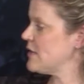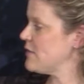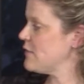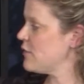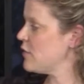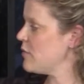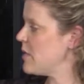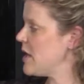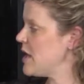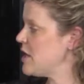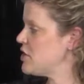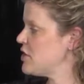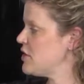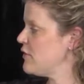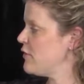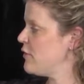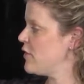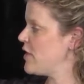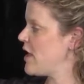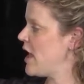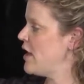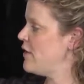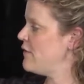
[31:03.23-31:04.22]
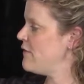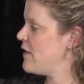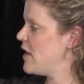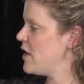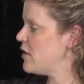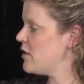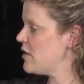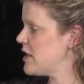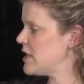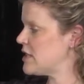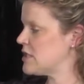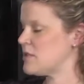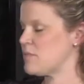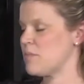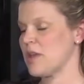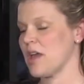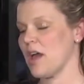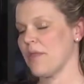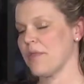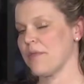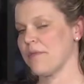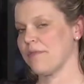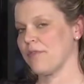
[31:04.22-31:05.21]
information for that offender needs to be
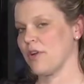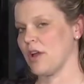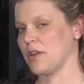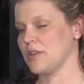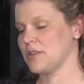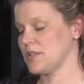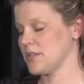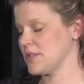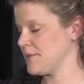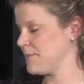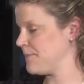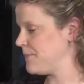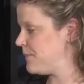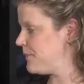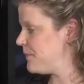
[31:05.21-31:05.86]
on the front.